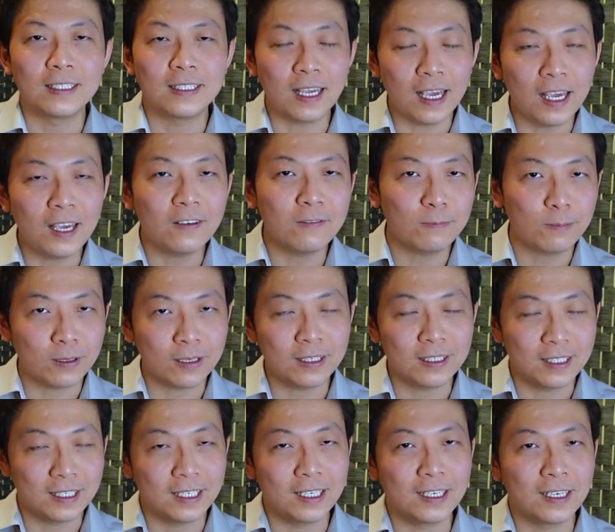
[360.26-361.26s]
save per
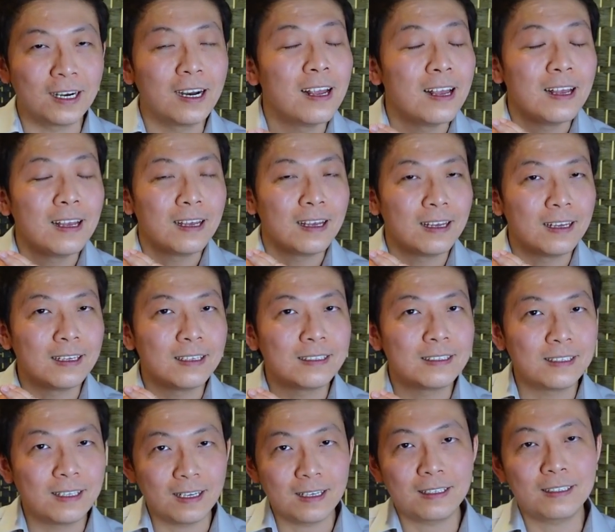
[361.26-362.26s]
year
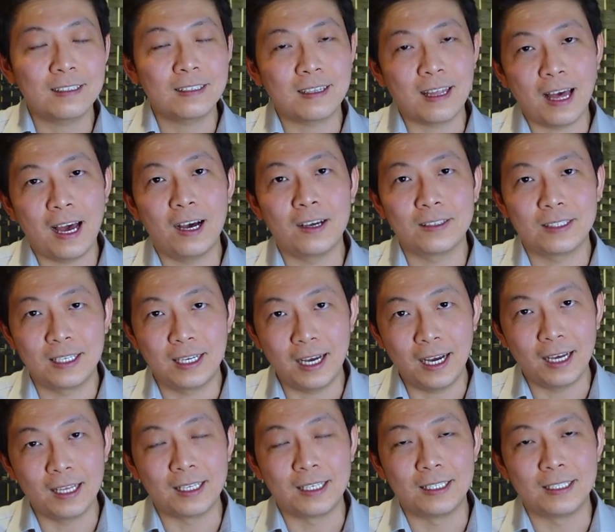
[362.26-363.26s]
is
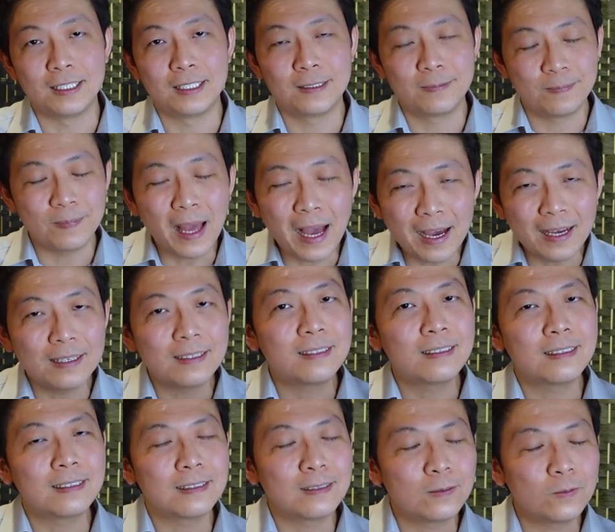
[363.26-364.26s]
$6,000.
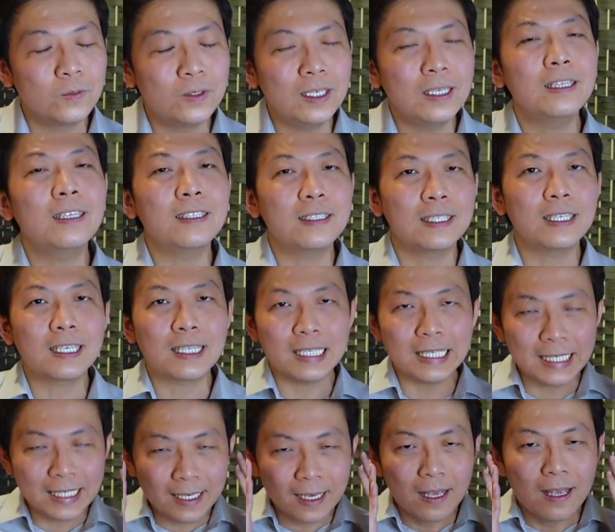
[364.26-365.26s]
And
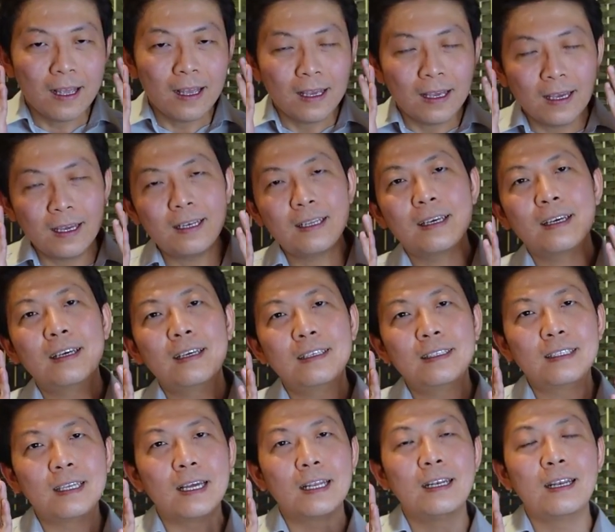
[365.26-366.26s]
realistically, it
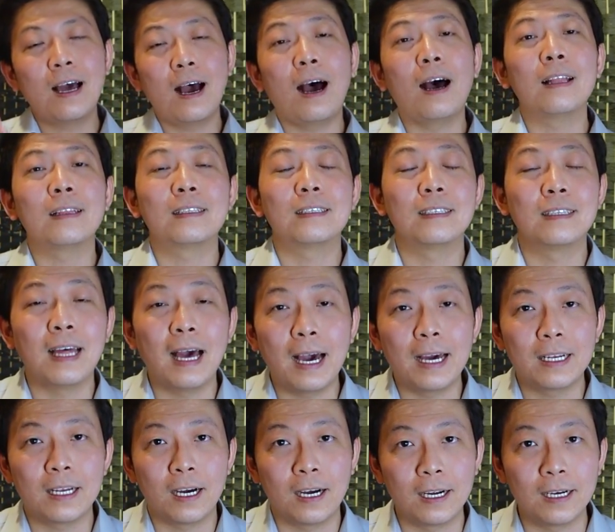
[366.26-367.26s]
is not
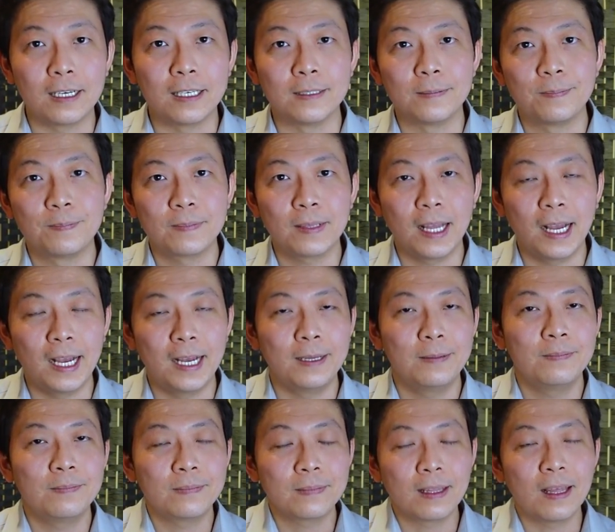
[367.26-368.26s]
that hard.
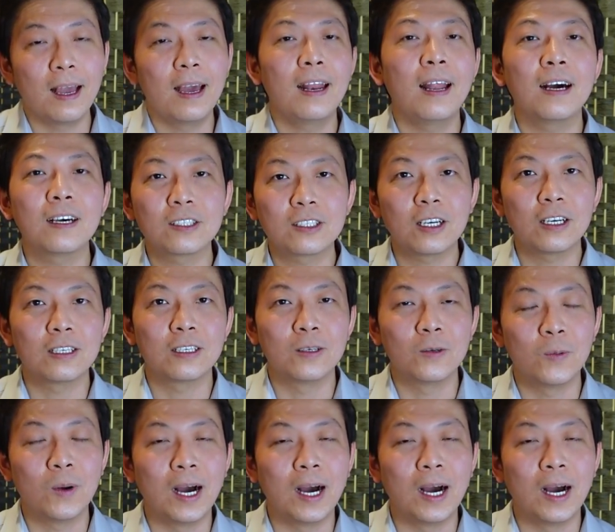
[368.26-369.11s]
And I'll show you